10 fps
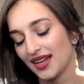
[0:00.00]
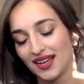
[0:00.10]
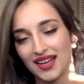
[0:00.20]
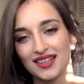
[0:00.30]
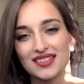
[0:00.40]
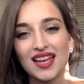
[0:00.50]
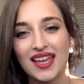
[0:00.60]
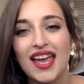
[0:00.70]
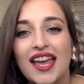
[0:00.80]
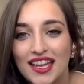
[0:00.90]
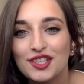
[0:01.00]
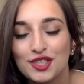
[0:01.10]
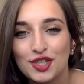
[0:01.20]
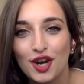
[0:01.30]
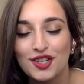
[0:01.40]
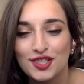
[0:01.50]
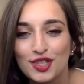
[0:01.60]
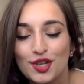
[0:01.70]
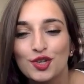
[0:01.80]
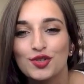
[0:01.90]
And I hate dark
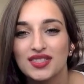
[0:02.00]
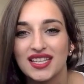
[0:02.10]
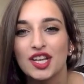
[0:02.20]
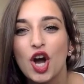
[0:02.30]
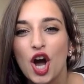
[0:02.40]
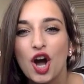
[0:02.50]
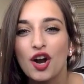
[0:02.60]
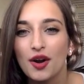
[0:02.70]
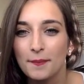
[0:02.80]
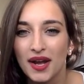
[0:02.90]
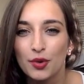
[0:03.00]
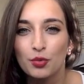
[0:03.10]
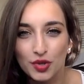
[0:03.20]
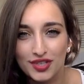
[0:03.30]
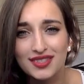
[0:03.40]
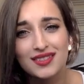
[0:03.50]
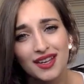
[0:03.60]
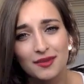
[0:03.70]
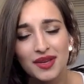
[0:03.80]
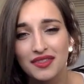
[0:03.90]
circles. They are my worst
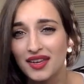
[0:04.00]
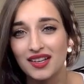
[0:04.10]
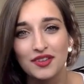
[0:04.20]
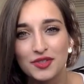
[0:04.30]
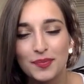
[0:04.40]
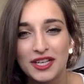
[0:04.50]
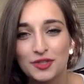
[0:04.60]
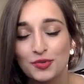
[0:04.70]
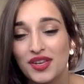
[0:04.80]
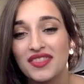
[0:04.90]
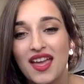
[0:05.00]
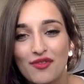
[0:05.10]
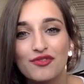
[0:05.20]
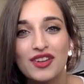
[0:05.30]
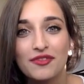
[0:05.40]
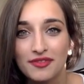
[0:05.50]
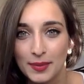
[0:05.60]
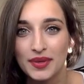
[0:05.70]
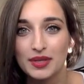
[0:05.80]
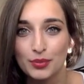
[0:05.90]
nightmare that I have to battle with every
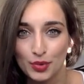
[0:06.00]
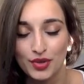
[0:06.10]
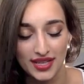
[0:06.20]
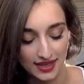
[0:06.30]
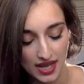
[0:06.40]
flipping morning.